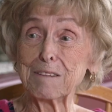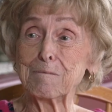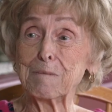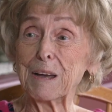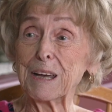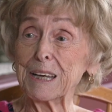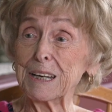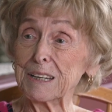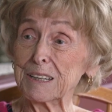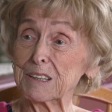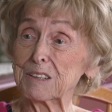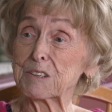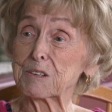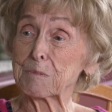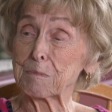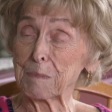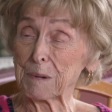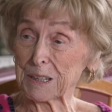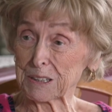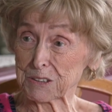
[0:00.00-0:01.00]
made it
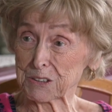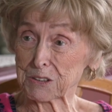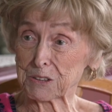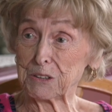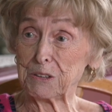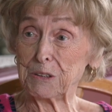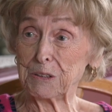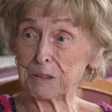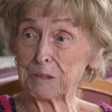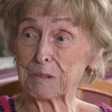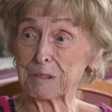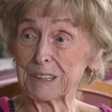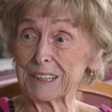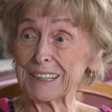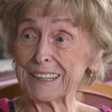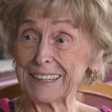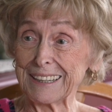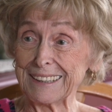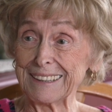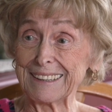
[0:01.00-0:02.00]
special. It
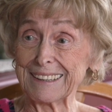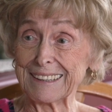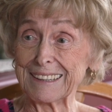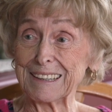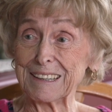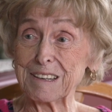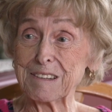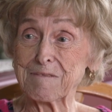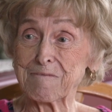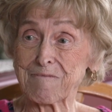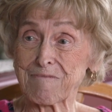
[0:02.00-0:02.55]
really did.